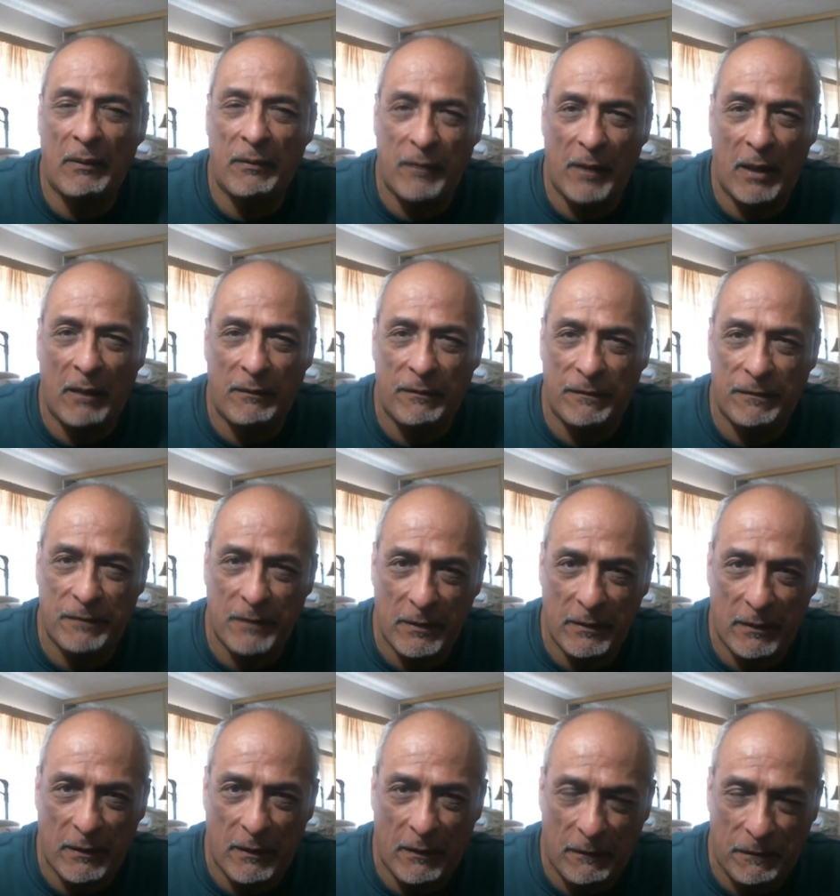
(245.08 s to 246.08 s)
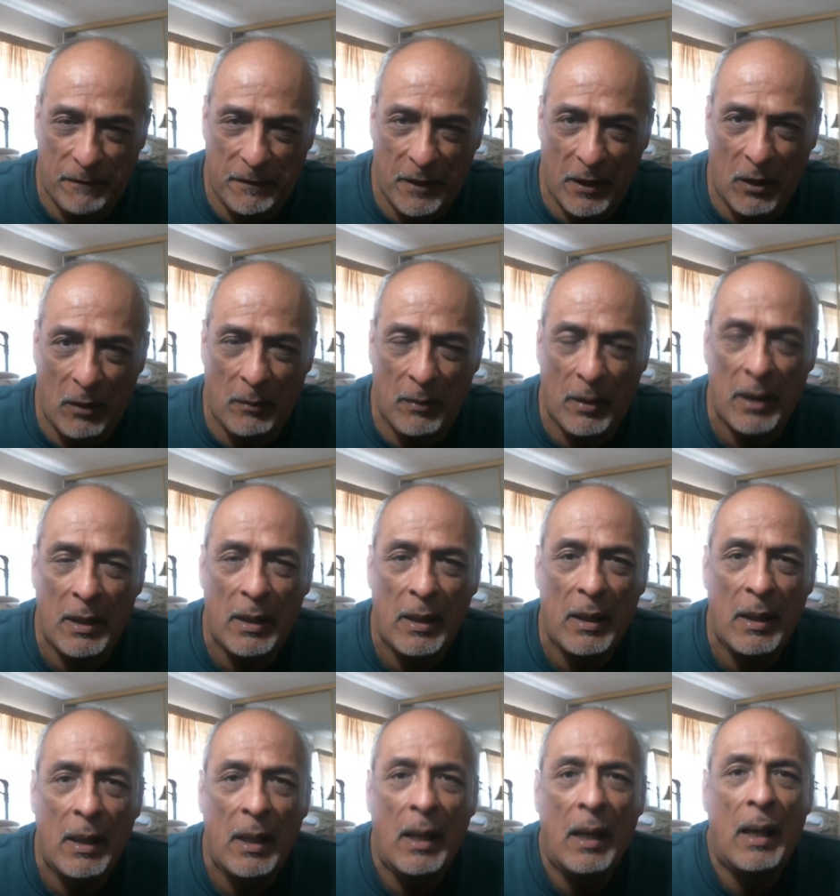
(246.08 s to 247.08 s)
of. Sure. Of, yeah. Of well,
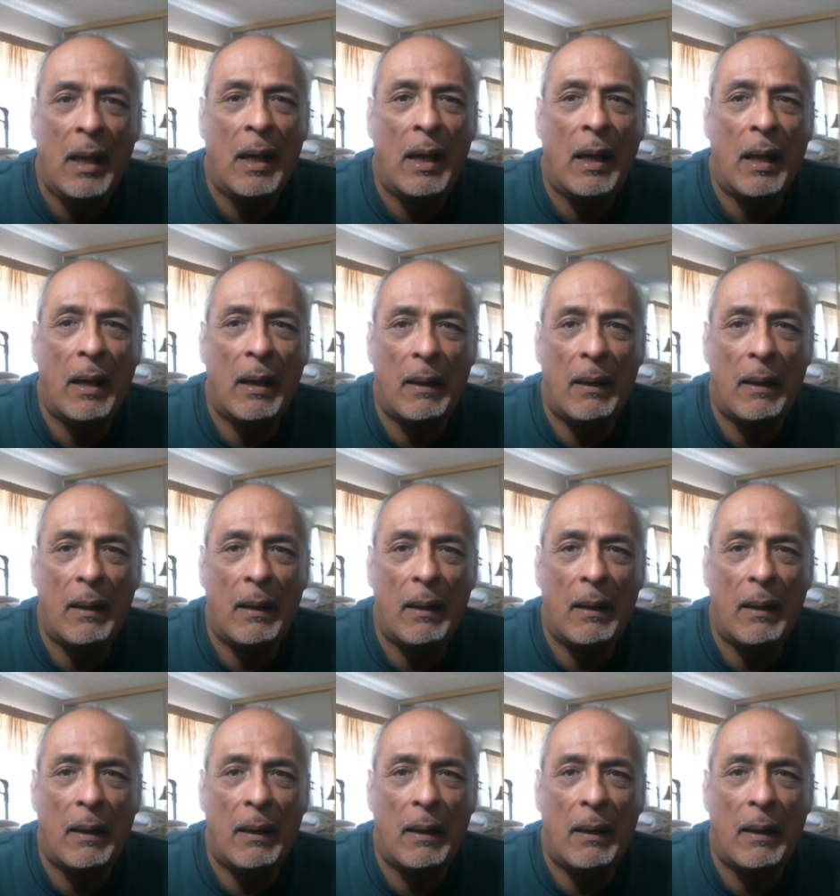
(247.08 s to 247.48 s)
film. that's